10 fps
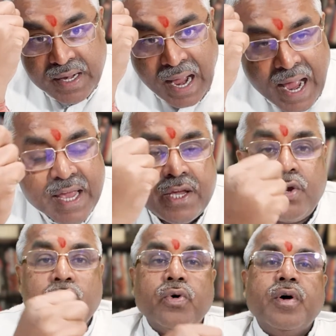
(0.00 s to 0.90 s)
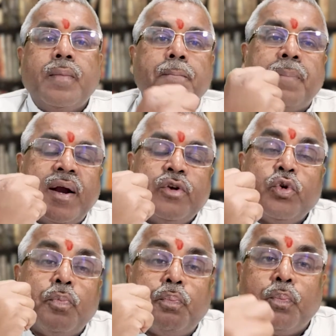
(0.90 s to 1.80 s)
IQ, but
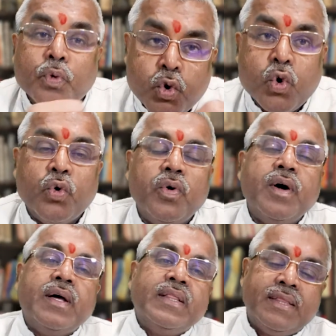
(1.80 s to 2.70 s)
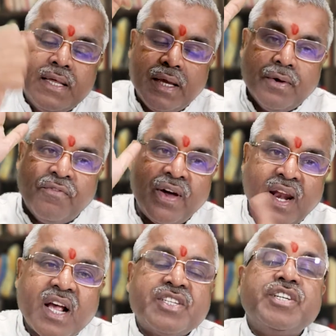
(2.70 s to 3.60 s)
to prove the
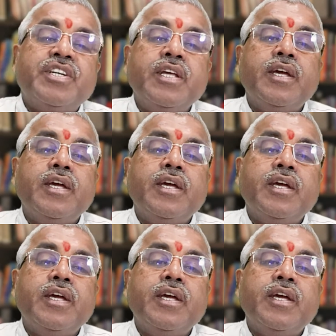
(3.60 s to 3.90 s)
veracity